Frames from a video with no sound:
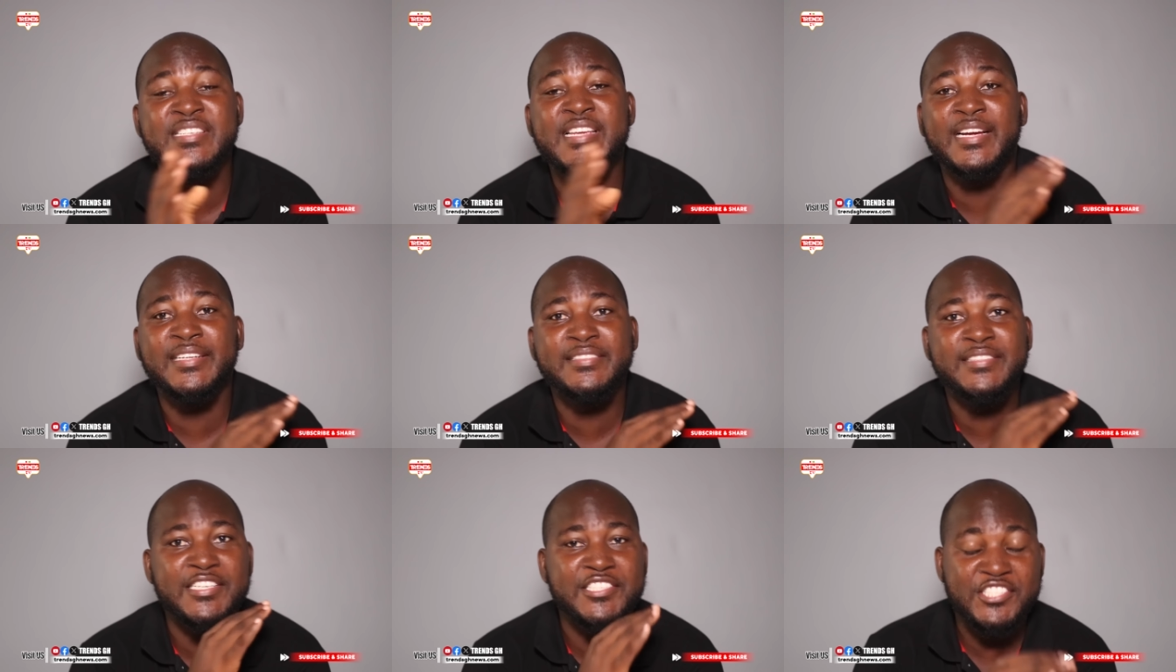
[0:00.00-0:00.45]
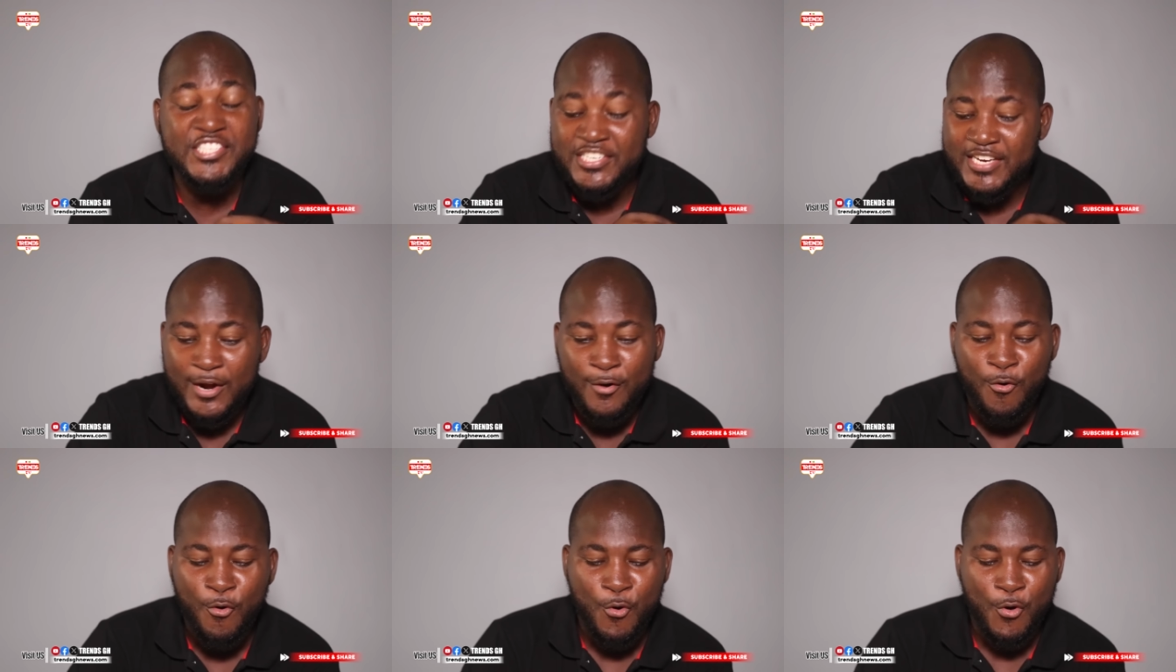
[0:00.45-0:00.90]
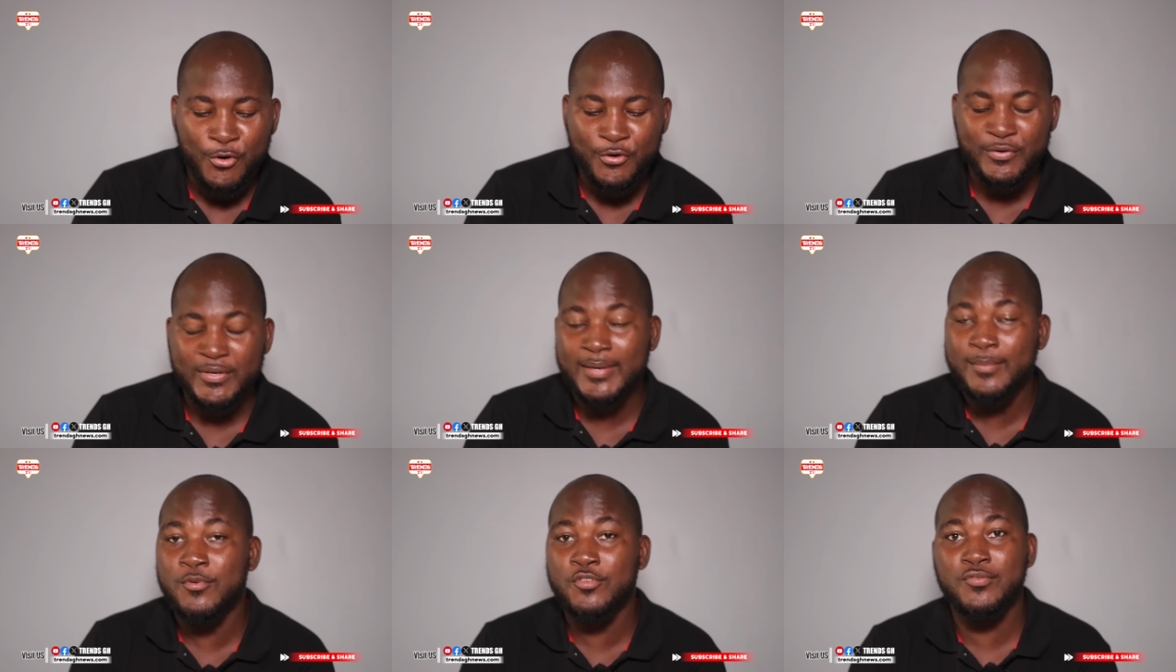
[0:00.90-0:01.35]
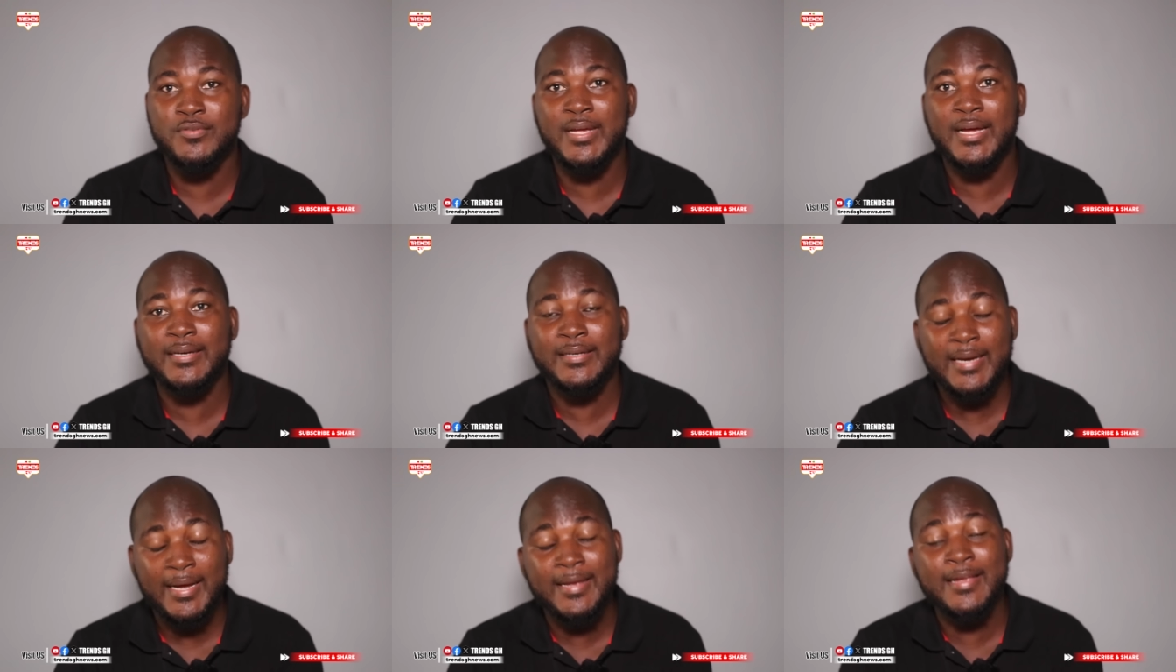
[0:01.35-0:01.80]
Nyantakyi ewo hono
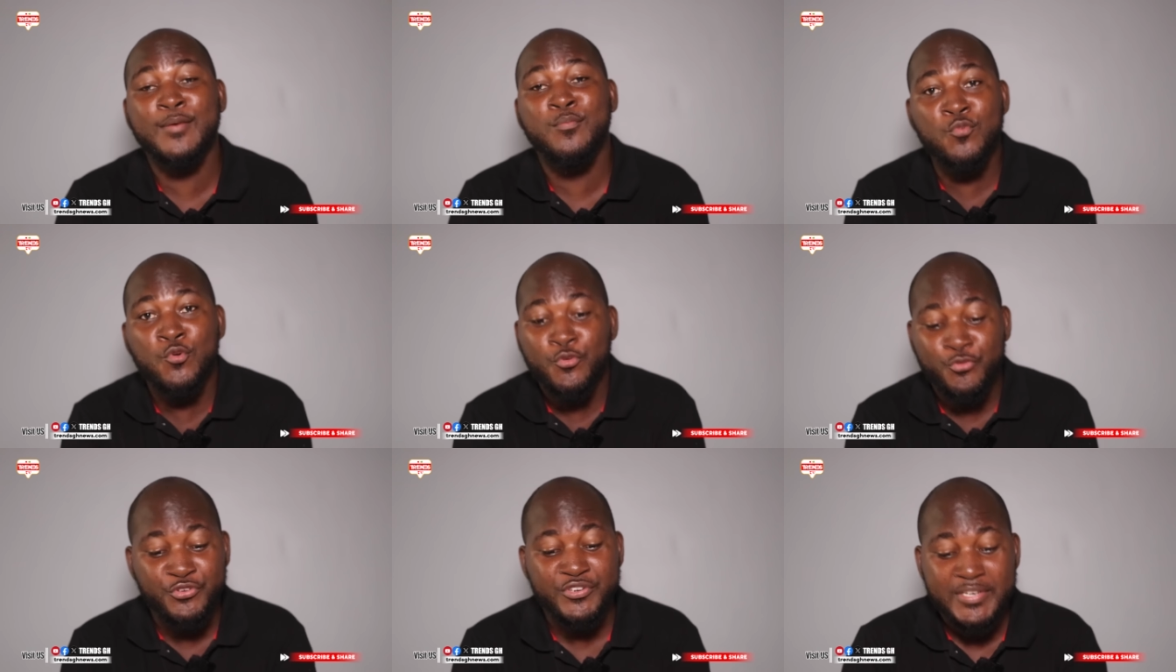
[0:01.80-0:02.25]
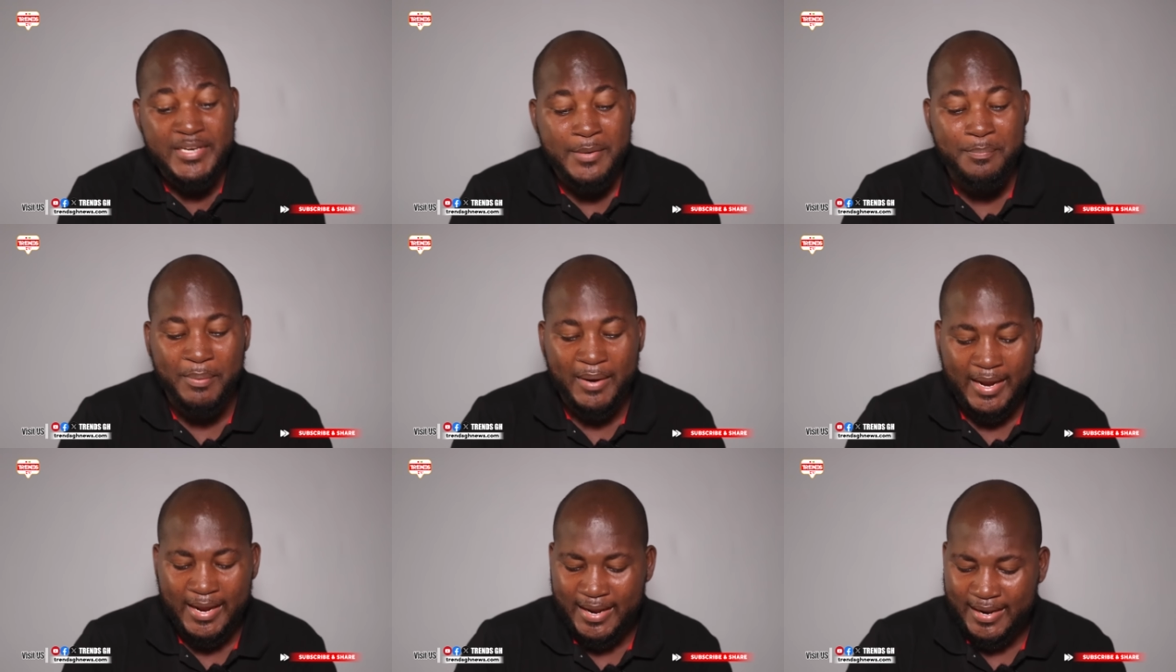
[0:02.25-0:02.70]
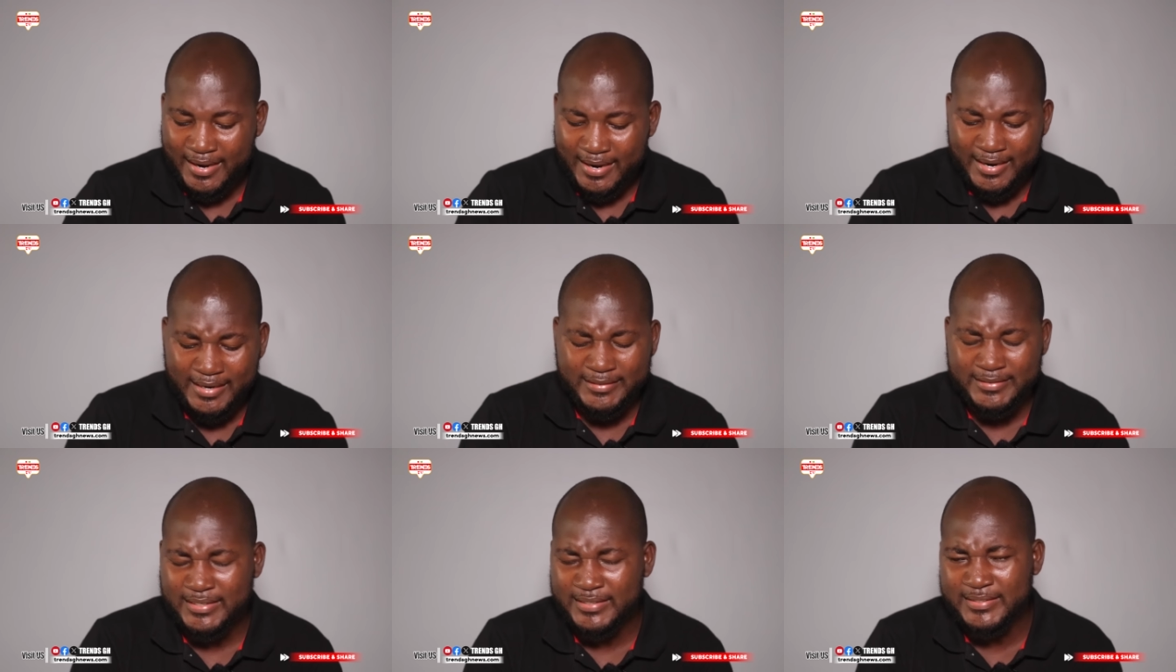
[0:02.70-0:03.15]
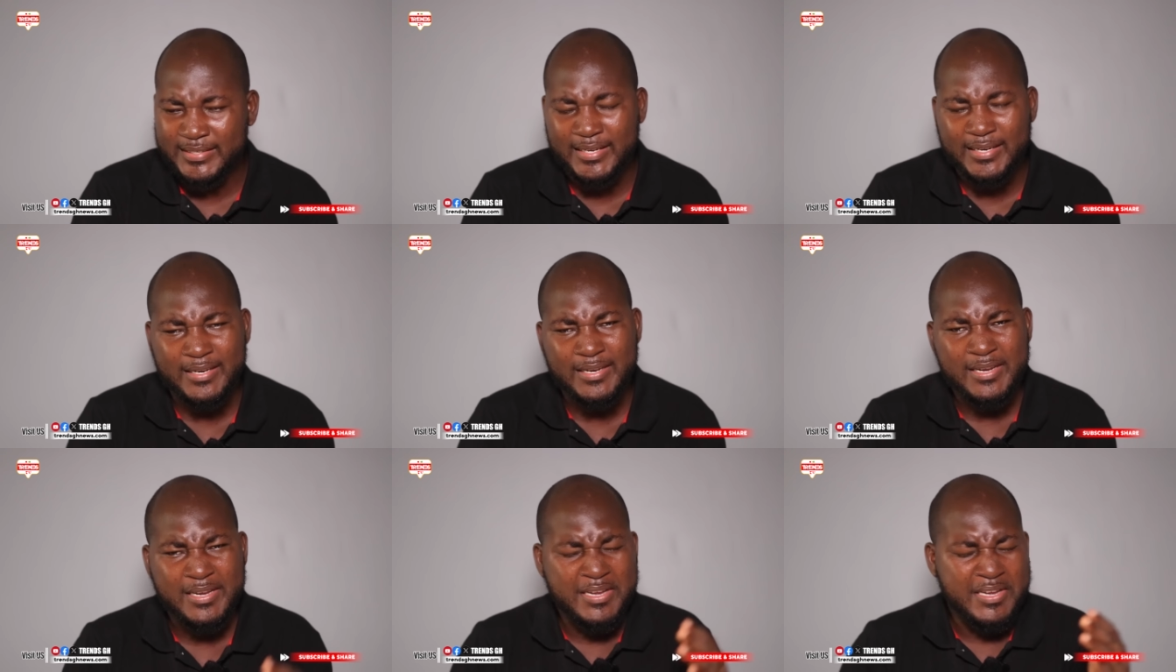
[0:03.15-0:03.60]
ebusia na a movie pa
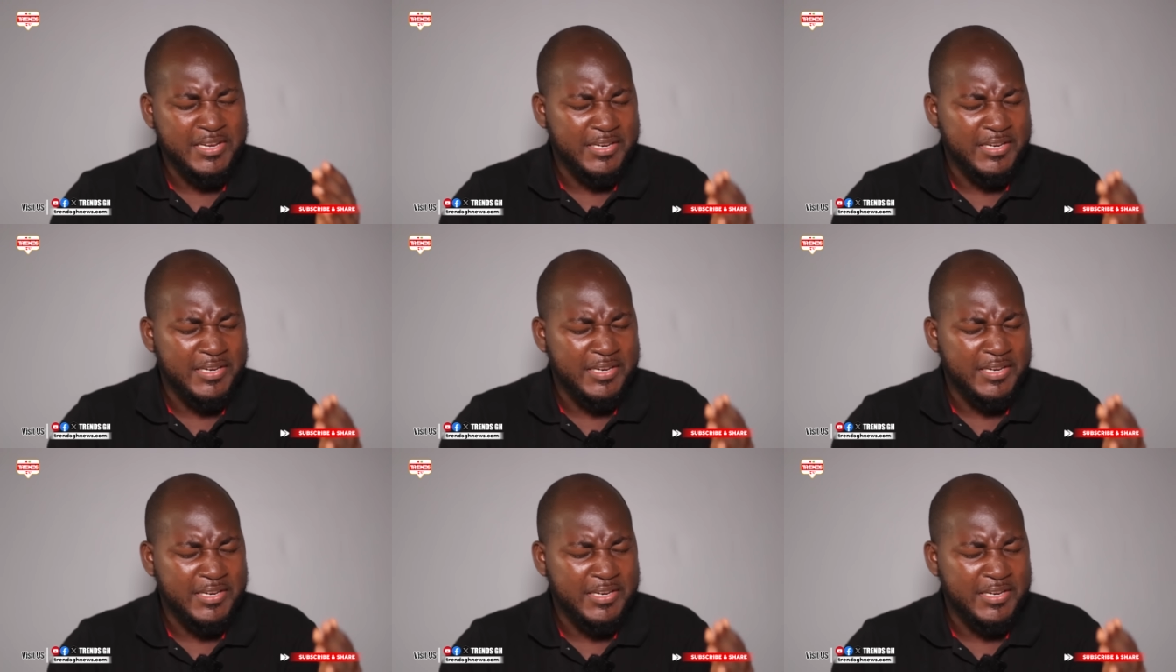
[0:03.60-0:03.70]
chase.